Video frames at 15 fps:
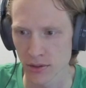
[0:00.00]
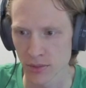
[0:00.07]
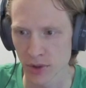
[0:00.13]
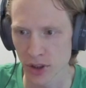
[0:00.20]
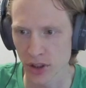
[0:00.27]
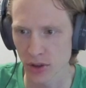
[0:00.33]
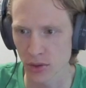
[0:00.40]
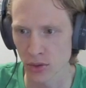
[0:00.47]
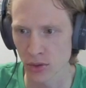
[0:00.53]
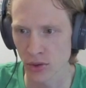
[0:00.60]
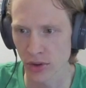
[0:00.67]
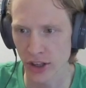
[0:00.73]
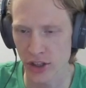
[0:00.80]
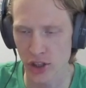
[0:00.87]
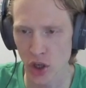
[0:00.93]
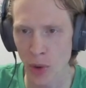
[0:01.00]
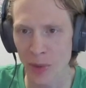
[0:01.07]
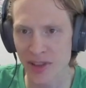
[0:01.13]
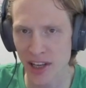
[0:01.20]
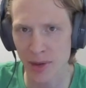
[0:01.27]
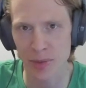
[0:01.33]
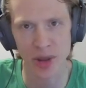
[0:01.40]
Pretty cool. They show up
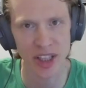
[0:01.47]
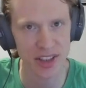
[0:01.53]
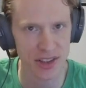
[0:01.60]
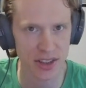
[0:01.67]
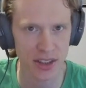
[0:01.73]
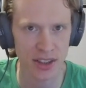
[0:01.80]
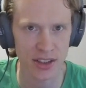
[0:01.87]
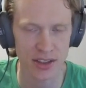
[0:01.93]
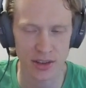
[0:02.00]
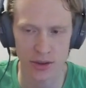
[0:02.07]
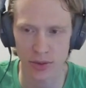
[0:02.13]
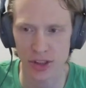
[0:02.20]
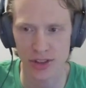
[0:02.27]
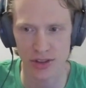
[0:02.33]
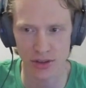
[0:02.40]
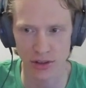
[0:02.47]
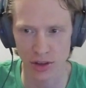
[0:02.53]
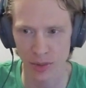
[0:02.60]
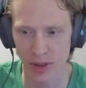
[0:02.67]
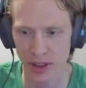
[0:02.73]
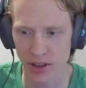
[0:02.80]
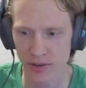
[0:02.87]
as NPCs, which is a
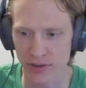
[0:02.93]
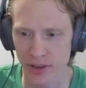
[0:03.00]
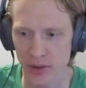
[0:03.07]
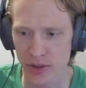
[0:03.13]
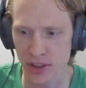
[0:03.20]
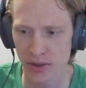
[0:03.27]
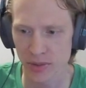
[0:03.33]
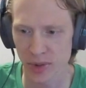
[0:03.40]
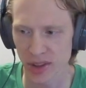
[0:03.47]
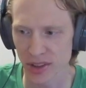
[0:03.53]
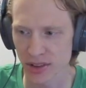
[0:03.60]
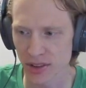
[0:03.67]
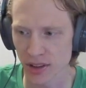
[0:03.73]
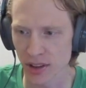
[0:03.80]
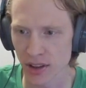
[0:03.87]
little bit confusing, but